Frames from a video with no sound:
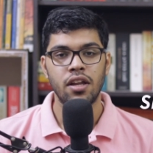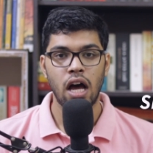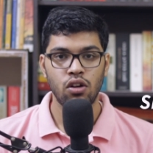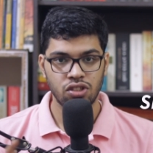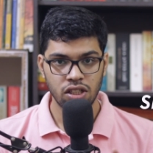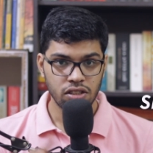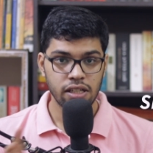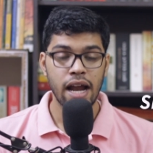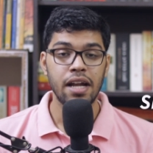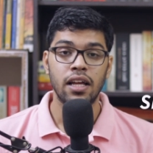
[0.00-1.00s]
Now this
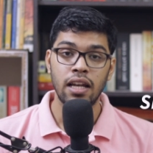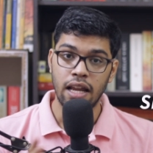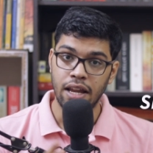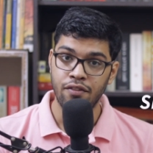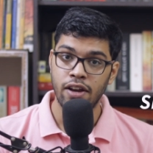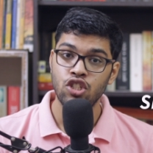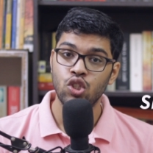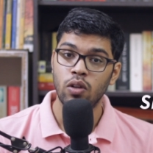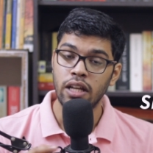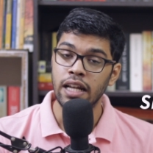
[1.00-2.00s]
title
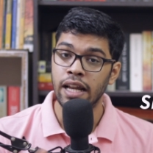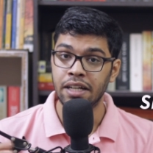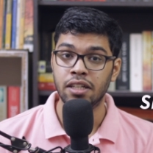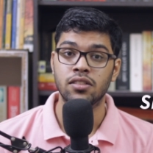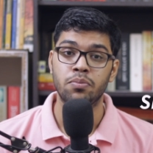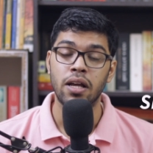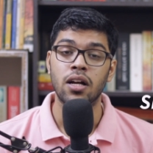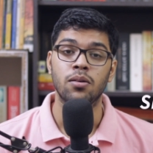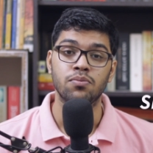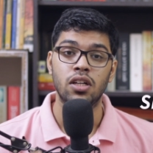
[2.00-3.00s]
eventually later
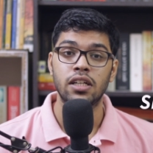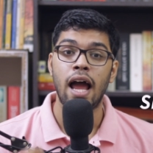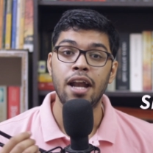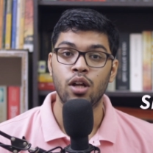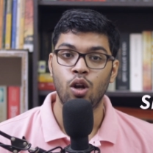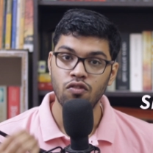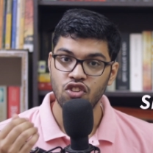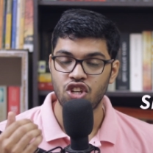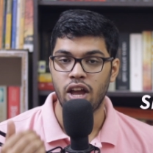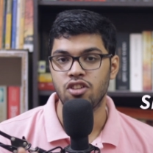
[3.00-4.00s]
become the title of
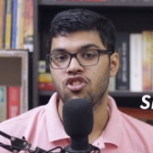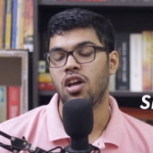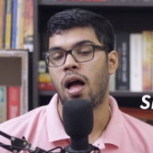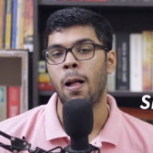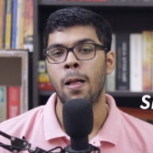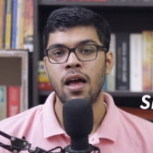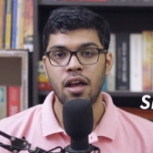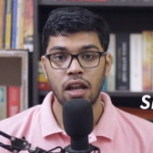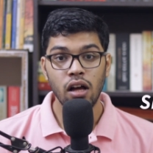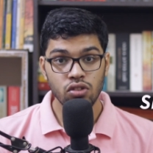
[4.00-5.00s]
Shahenshah.
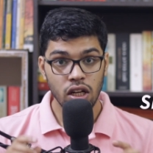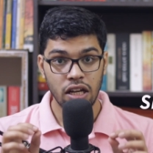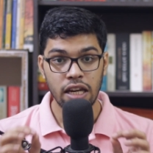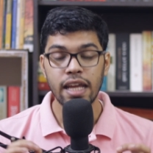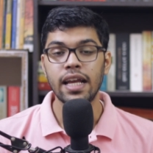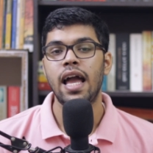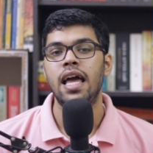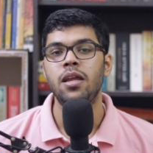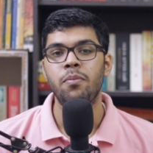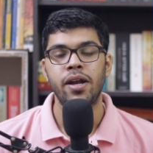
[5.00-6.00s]
Now the Greek
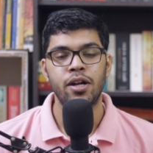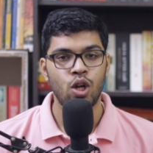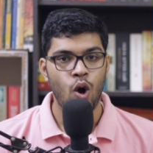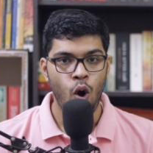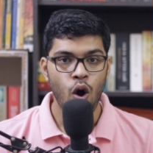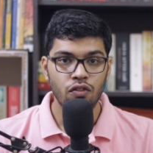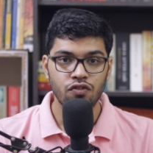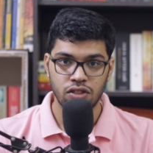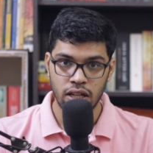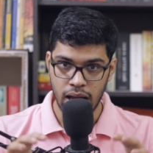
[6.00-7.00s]
element
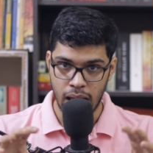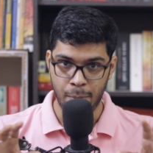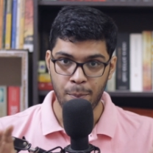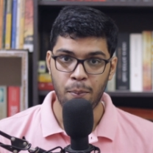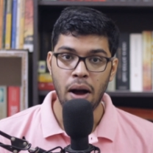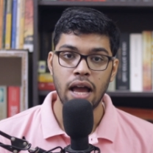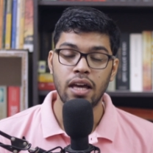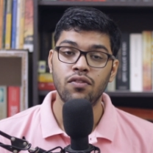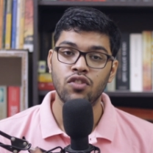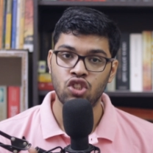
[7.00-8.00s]
of the
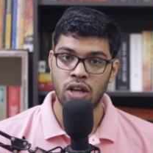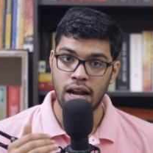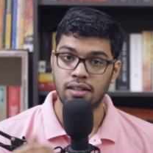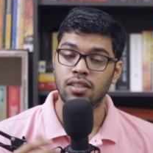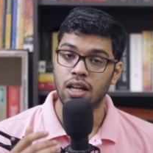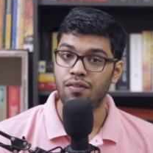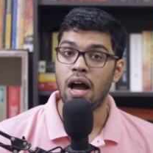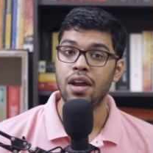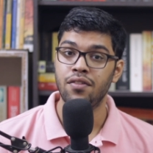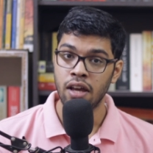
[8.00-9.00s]
empire which had
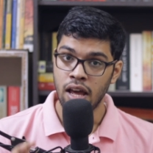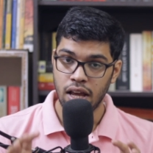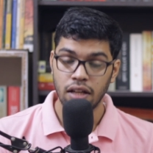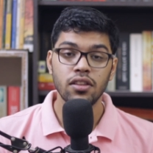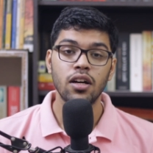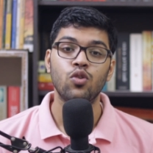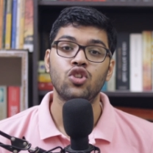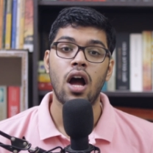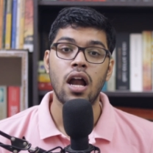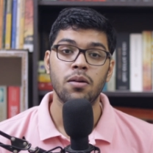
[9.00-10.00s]
survived in the
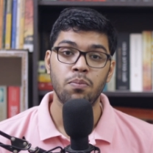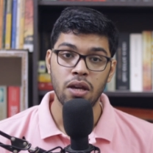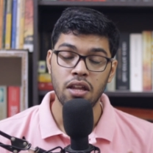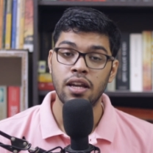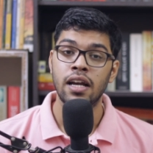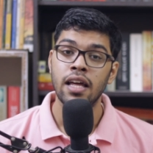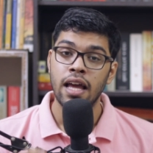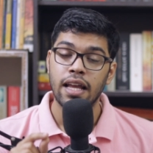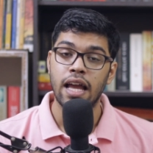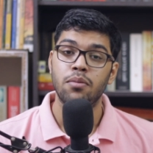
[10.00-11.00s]
Kushan period
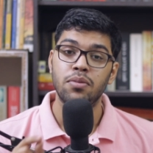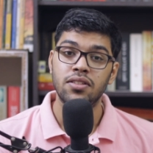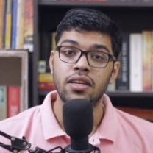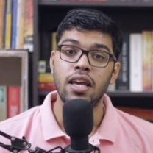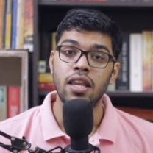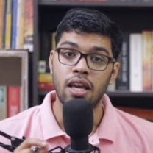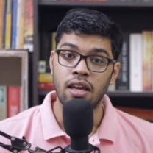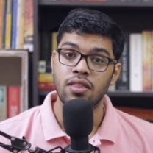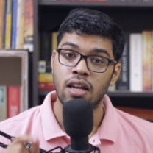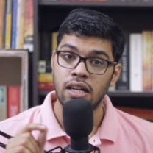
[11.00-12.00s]
can be seen
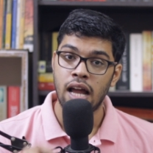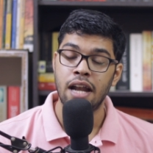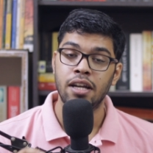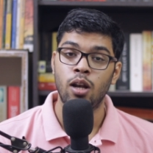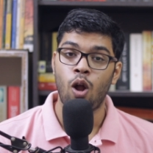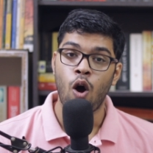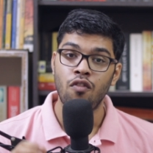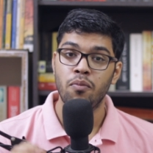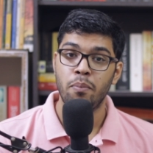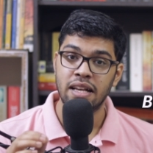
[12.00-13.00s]
in the title
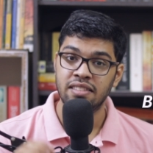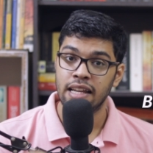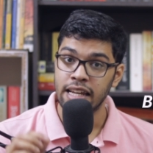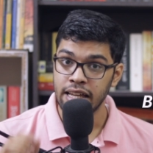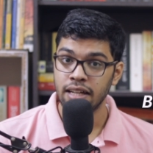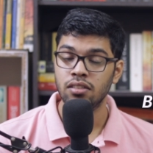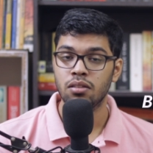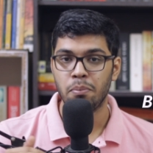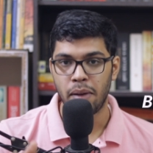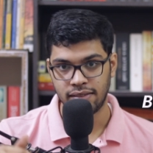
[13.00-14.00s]
of
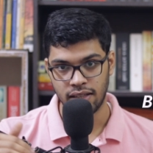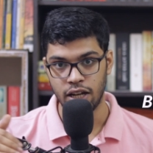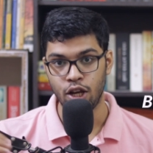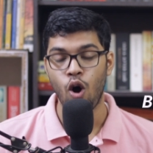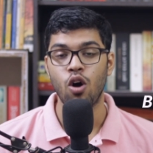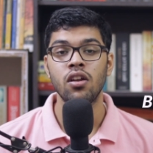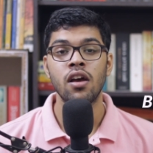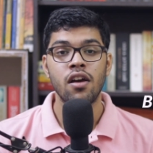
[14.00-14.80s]
Basileus Basilion